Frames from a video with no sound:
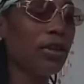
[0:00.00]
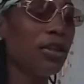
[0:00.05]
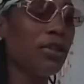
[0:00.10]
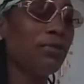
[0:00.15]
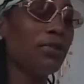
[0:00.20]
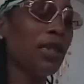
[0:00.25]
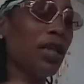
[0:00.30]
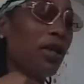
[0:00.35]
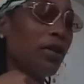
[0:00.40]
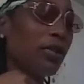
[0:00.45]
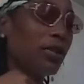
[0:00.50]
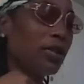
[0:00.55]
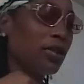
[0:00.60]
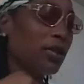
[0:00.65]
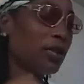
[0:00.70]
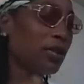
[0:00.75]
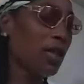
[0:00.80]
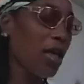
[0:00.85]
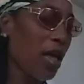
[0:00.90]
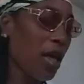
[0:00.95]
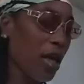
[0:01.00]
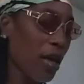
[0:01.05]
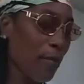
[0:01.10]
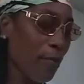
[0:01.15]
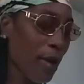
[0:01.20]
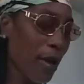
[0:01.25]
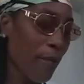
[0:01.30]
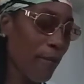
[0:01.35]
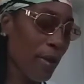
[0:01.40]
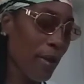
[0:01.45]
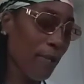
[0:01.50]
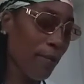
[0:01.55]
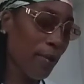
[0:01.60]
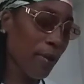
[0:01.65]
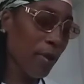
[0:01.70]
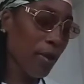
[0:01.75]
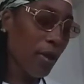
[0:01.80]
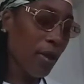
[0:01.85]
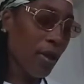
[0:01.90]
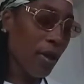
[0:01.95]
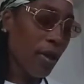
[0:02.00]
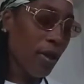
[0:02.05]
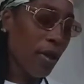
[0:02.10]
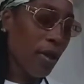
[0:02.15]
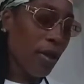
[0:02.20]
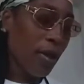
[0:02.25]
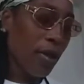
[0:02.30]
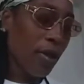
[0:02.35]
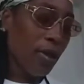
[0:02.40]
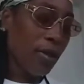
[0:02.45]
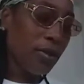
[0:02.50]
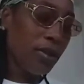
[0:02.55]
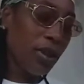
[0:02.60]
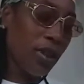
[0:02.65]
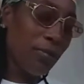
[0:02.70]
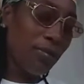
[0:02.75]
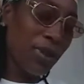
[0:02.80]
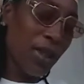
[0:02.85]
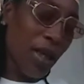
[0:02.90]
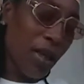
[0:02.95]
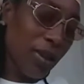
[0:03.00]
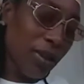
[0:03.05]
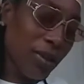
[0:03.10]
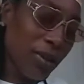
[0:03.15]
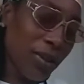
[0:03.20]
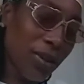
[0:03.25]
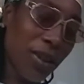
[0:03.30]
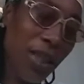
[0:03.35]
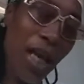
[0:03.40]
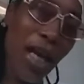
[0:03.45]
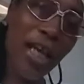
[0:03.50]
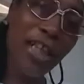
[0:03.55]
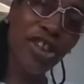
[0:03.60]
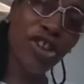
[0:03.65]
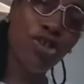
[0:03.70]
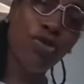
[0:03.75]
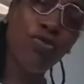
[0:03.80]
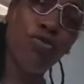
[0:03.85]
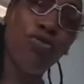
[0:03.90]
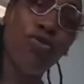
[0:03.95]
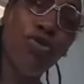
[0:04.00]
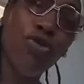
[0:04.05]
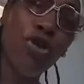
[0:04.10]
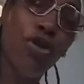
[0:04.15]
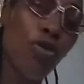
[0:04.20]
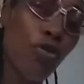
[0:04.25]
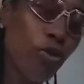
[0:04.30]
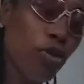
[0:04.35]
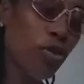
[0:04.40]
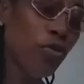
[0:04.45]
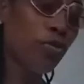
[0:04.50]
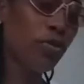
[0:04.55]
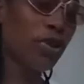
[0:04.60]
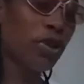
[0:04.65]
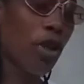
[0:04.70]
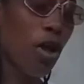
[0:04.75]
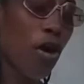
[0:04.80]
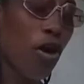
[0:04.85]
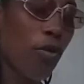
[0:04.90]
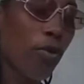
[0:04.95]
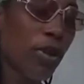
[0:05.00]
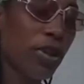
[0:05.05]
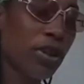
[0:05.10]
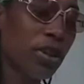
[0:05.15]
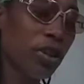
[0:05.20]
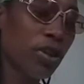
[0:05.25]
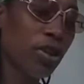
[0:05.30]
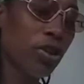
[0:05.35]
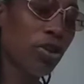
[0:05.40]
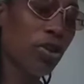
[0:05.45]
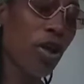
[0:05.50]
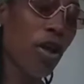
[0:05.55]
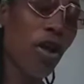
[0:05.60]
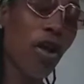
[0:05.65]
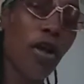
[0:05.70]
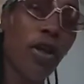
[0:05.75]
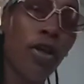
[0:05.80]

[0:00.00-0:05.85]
Deep down inside, my baby. Deep down inside, you knew you was always a star.